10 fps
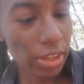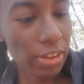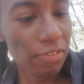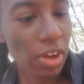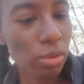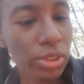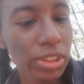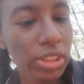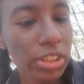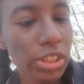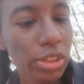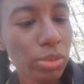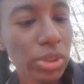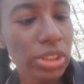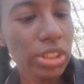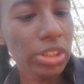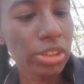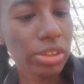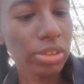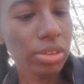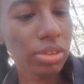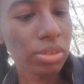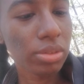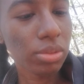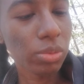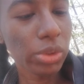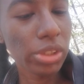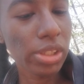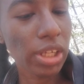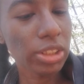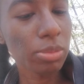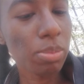If I was a singer, what singer would you like to